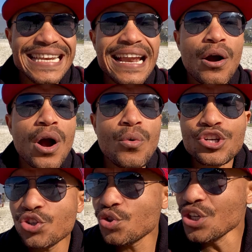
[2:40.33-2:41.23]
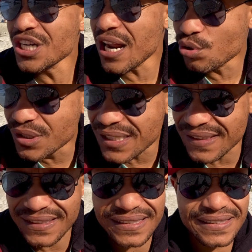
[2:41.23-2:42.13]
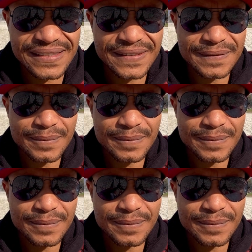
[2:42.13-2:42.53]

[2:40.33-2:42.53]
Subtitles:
Now I want you to notice,